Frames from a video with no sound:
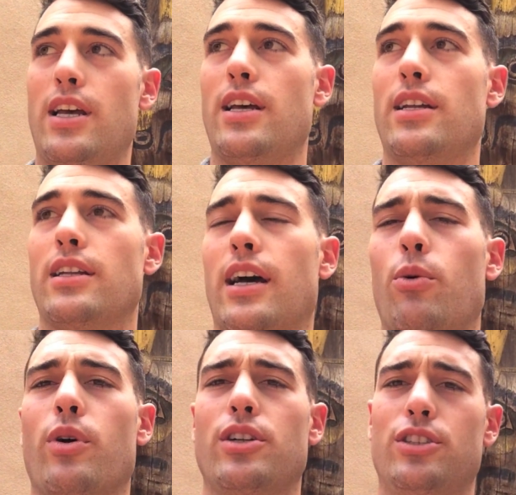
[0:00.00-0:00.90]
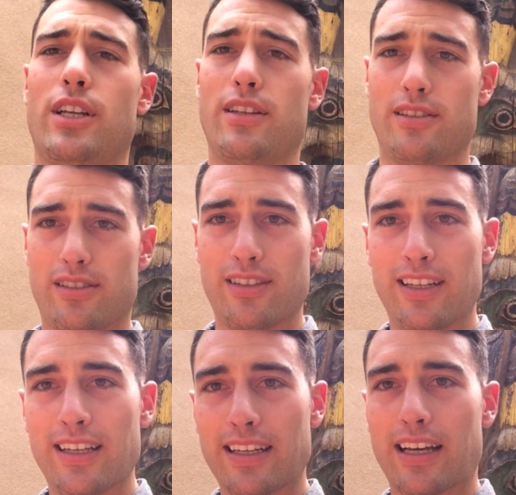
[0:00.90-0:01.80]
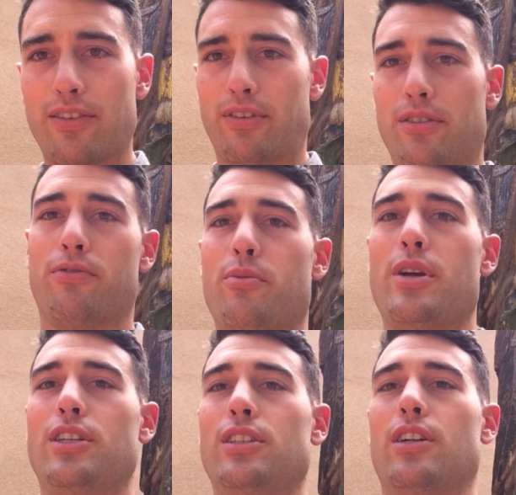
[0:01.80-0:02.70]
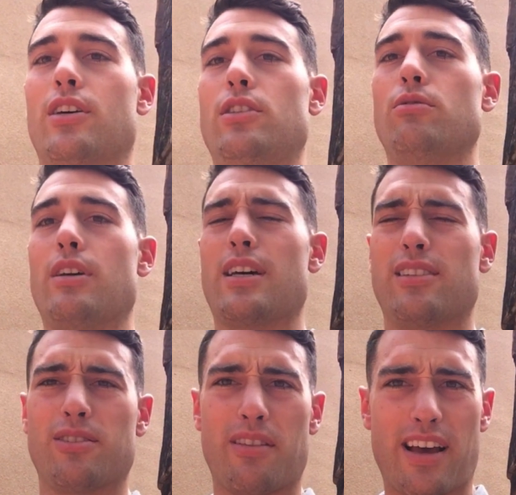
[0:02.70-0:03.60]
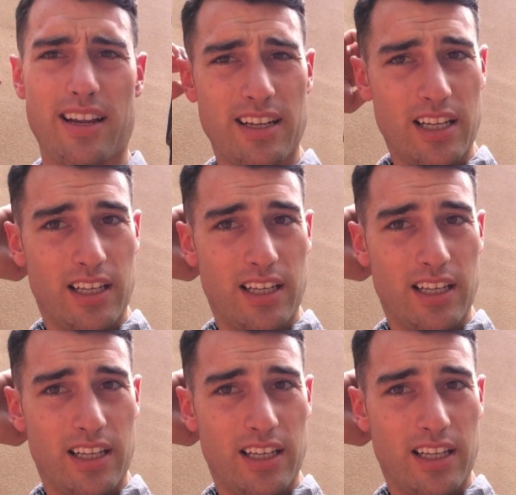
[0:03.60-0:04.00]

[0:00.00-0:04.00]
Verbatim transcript: and I want to shed this kind of information on you guys so that